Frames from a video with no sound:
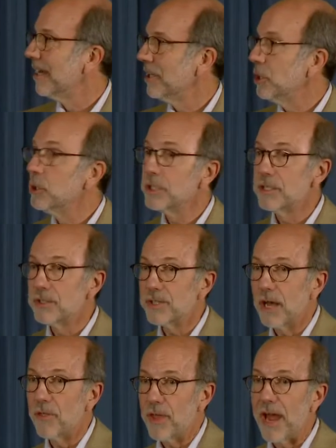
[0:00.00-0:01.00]
used in
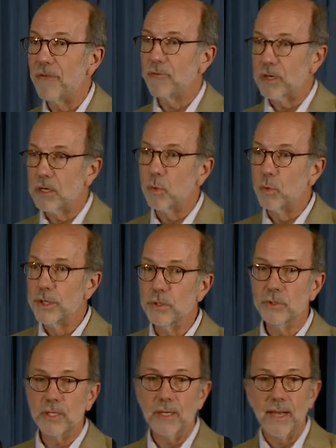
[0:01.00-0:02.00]
South Africa. We're
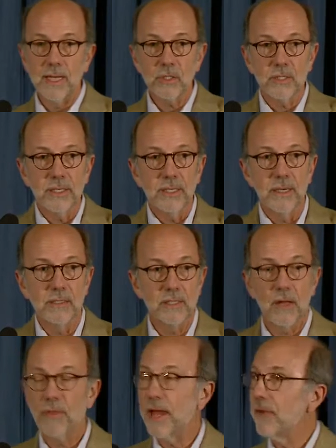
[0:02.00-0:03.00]
using it actually,
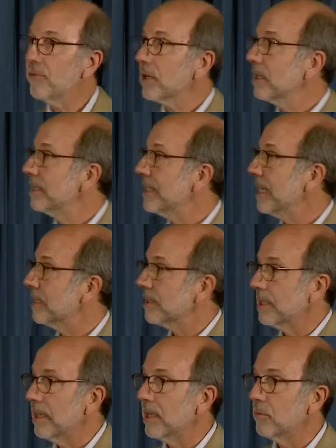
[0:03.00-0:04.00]
South Africa,
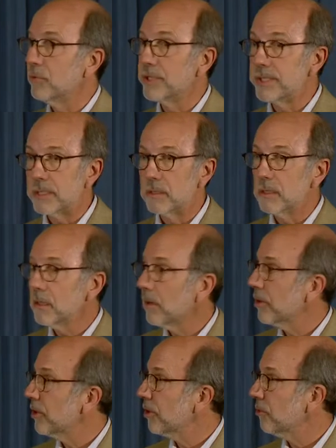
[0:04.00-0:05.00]
Tanzania, and Brazil are
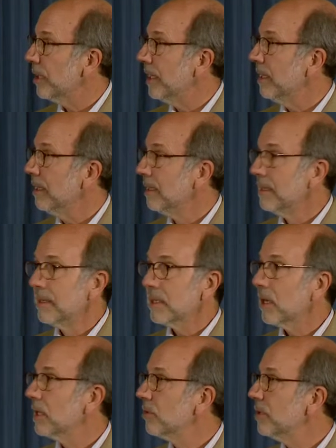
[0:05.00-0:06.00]
the 3
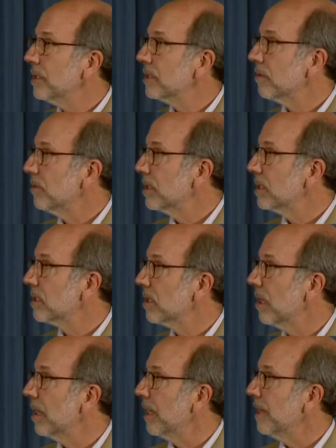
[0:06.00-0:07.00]
countries of this
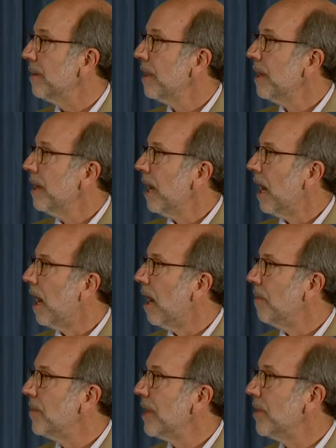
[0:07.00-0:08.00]
study.
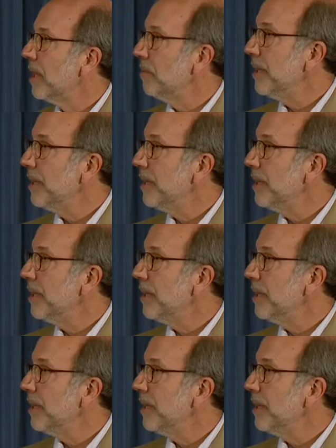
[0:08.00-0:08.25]
And then